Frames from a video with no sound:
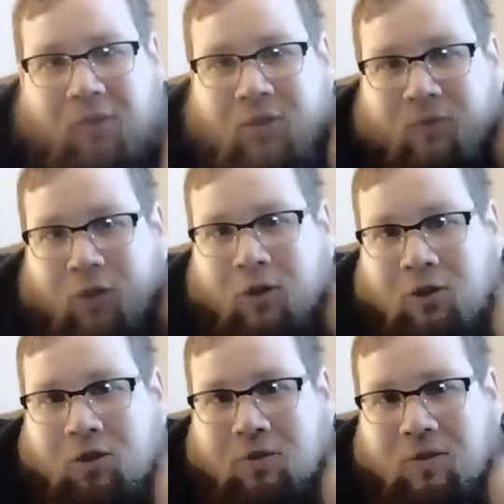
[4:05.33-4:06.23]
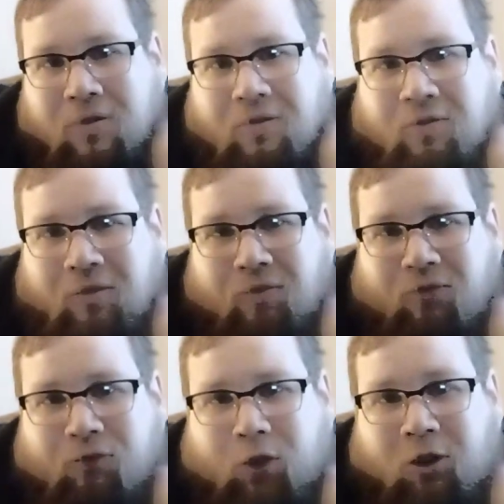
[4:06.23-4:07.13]
Referring
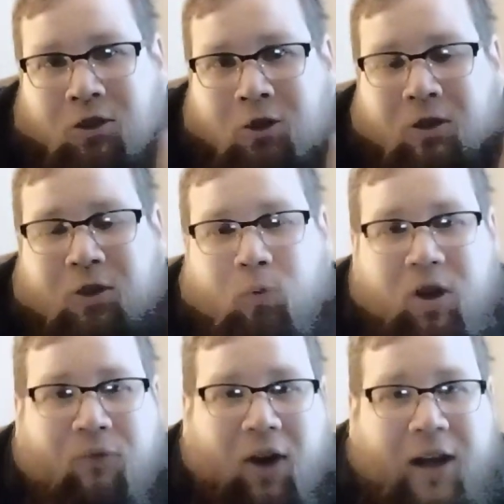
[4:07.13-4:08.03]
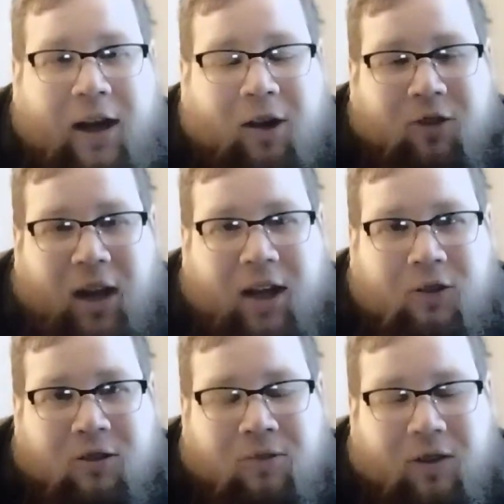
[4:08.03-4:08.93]
to, as we find out
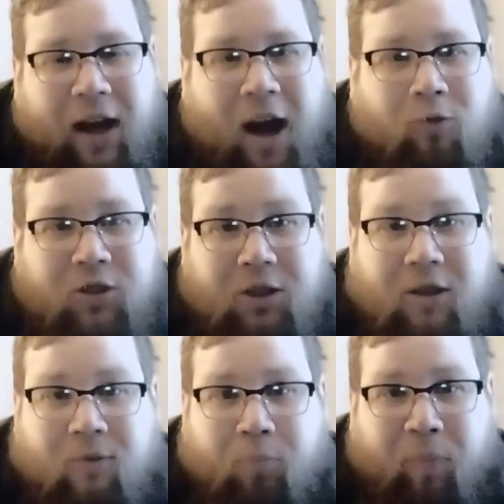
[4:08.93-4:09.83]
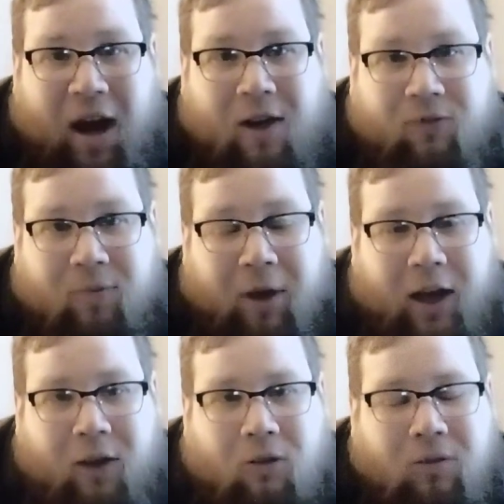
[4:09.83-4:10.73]
later, now when she comes back from
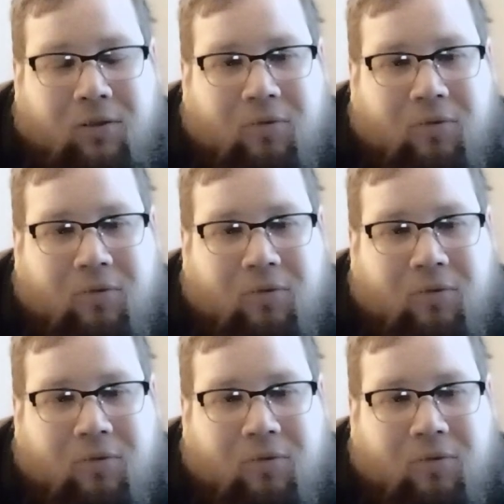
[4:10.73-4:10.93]
hell,